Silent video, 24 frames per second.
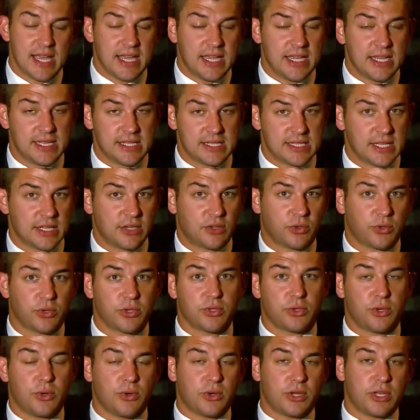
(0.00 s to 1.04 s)
He is in
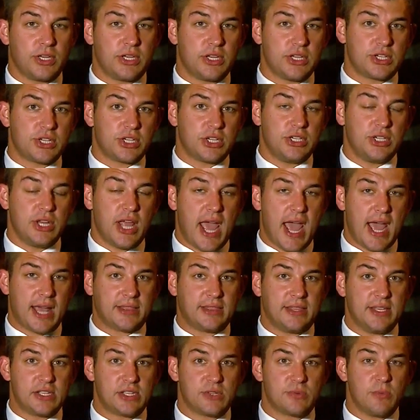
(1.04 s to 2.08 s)
critical condition
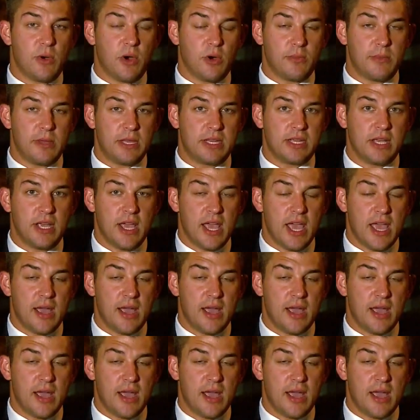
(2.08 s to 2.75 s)
at this moment,